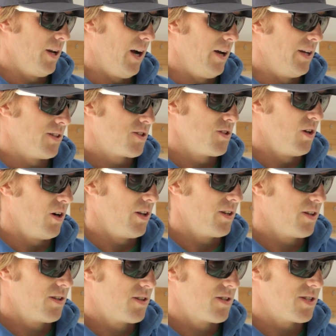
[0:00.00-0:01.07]
it's
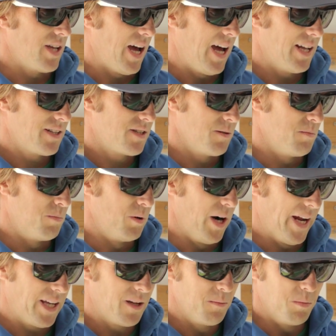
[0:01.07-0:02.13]
not sad to
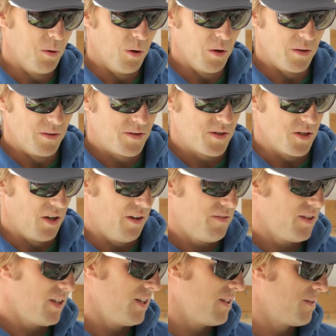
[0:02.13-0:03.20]
break a board
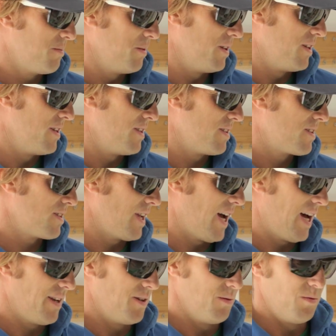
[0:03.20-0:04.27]
surfing it, but it is
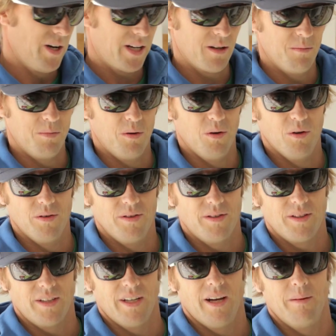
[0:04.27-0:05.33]
sad to wreck a
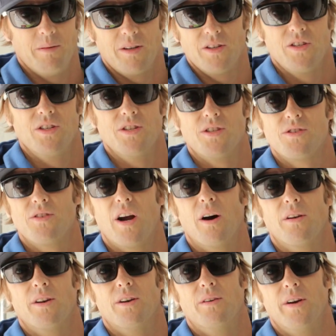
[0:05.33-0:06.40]
board, because you're just
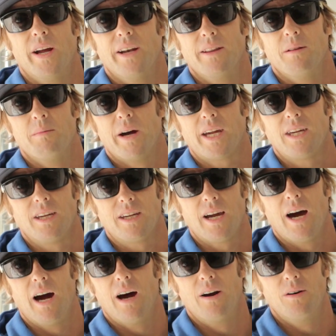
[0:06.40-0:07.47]
throwing it around in the back of
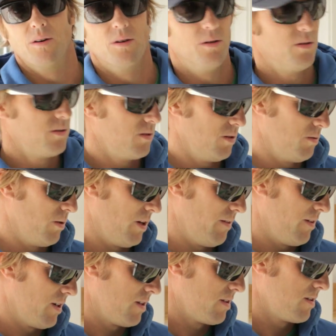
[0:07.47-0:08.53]
your car or
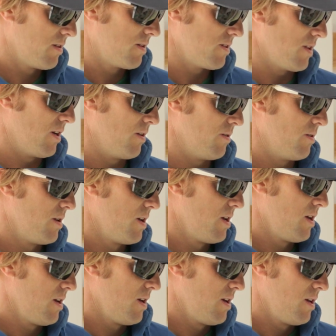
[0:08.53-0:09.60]
whatever. So
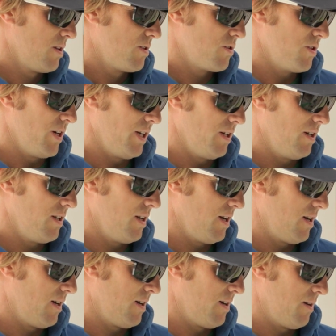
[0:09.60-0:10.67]
treat
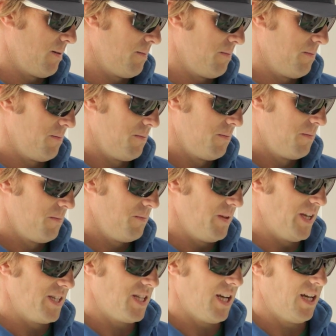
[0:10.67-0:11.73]

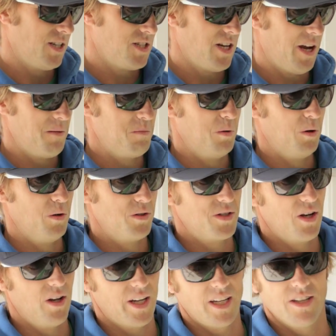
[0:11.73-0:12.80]
these hand-shaped
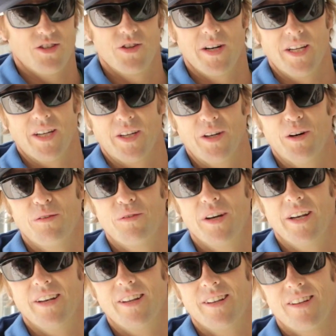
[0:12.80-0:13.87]
boards like you treat your
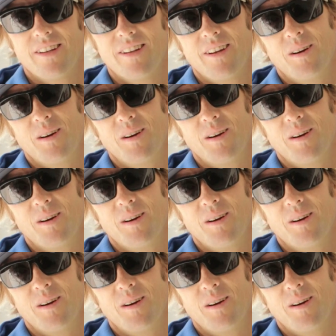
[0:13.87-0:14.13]
girlfriend,